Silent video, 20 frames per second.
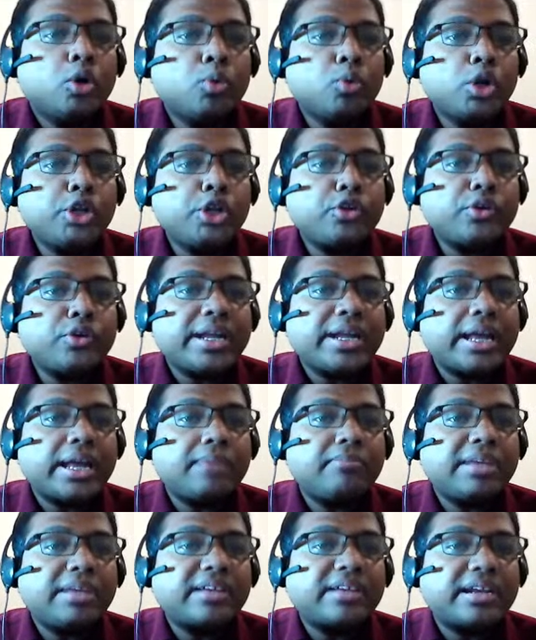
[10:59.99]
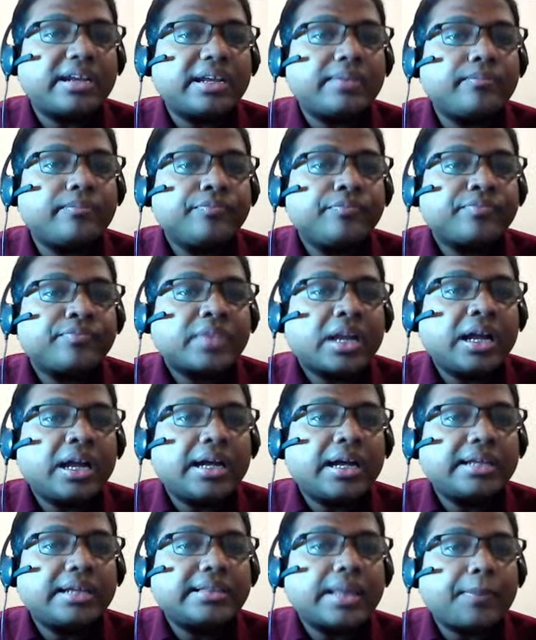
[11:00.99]
monitoring and measuring
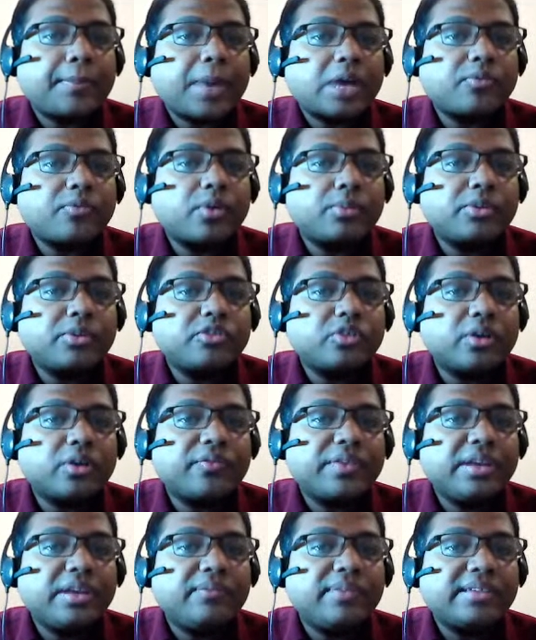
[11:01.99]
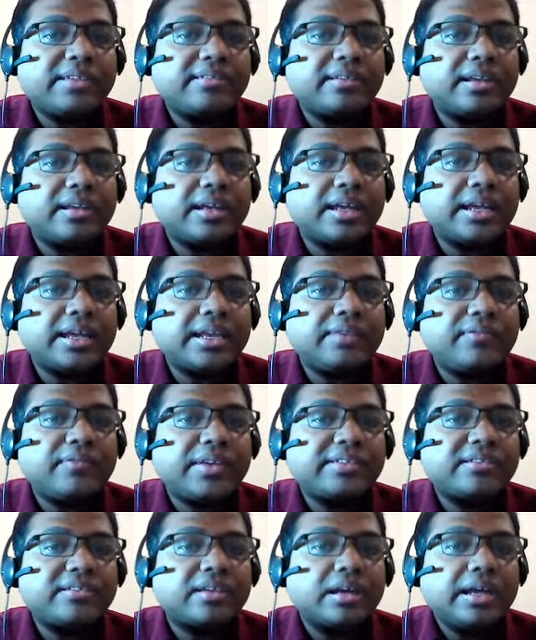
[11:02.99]
the performance of
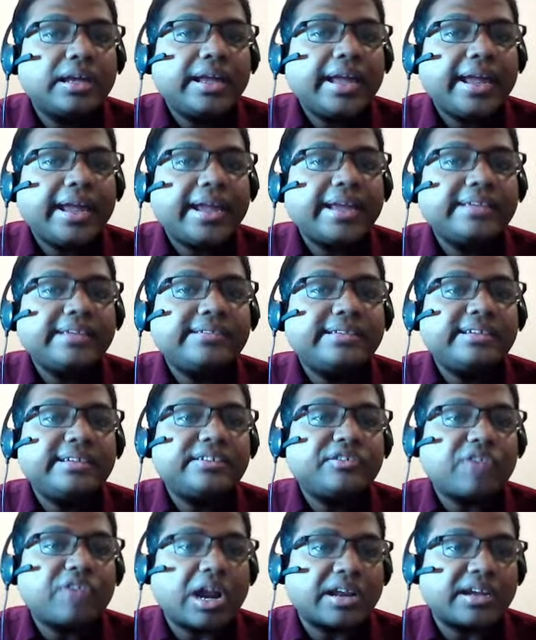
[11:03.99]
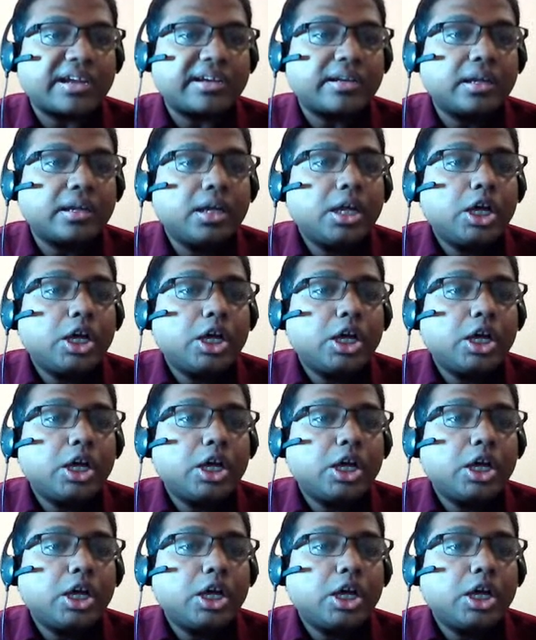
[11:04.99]
invest against this target,